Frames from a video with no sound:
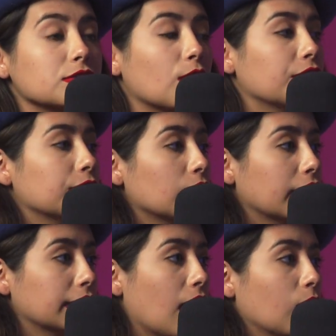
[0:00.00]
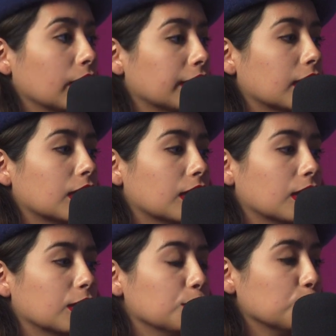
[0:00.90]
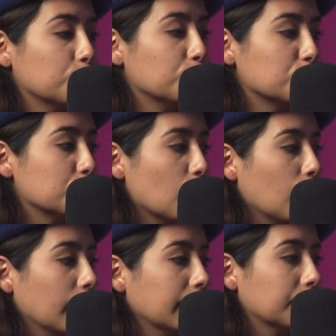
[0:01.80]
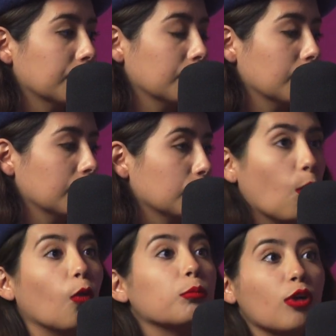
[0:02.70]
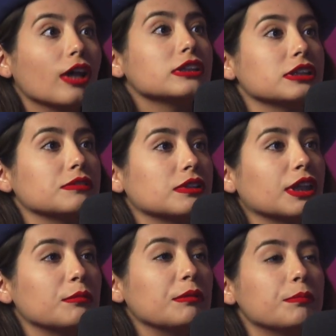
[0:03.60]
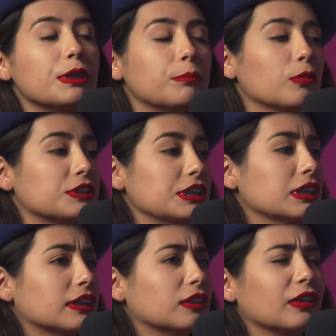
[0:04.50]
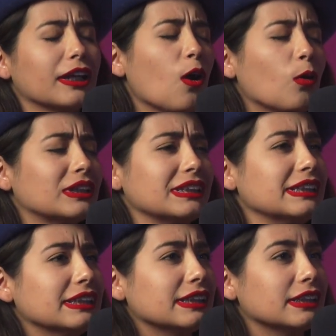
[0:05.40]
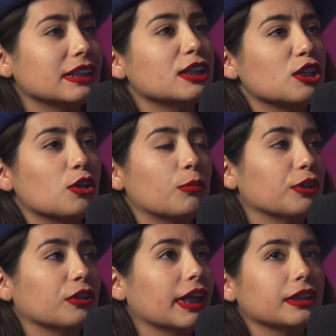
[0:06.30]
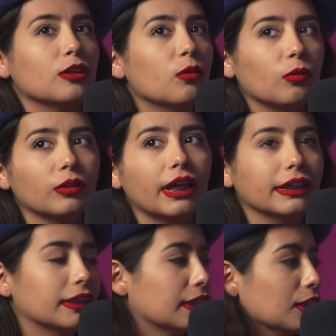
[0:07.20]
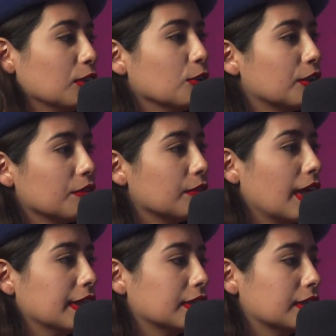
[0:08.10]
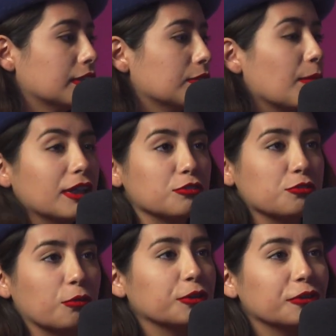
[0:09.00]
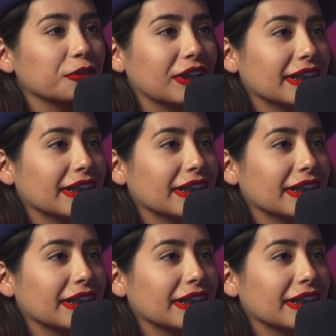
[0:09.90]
So I feel like now, like you could show it like the whole process of it. Like maybe people see it and they're like, oh, it's easy, but you're like, no, like look of like my tutorial.